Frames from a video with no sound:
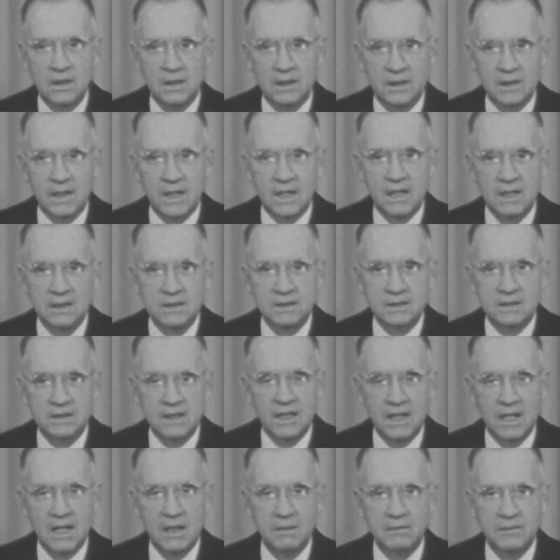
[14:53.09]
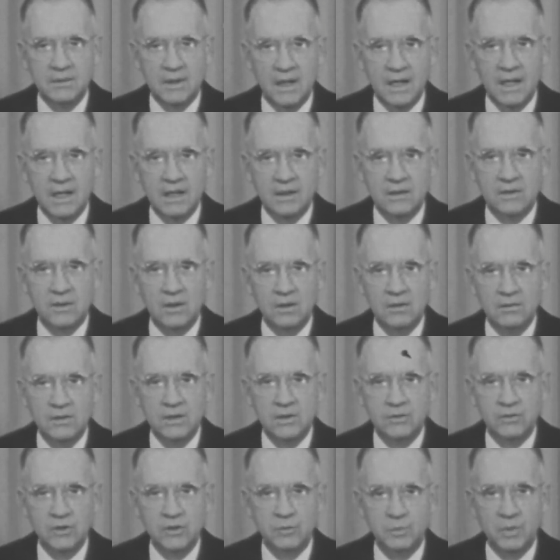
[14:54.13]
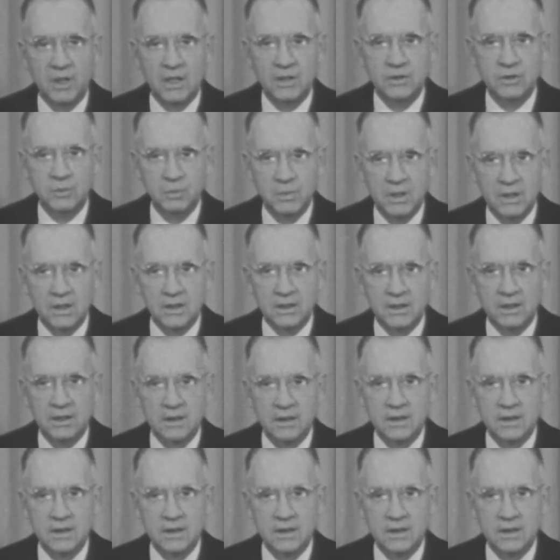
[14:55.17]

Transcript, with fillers: Now is the time to act on this responsibility.